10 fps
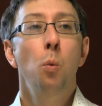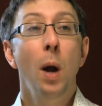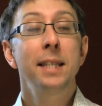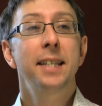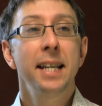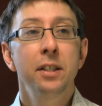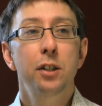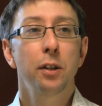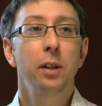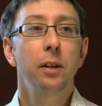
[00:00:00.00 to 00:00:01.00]
went
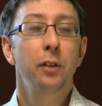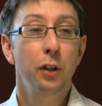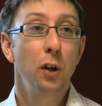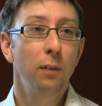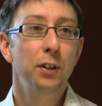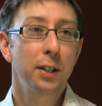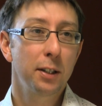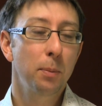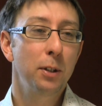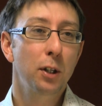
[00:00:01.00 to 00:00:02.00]
into the nervous
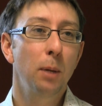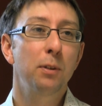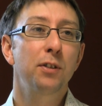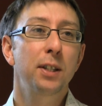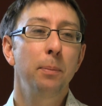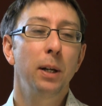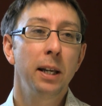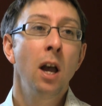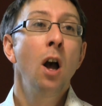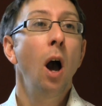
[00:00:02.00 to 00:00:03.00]
system in terms of stimuli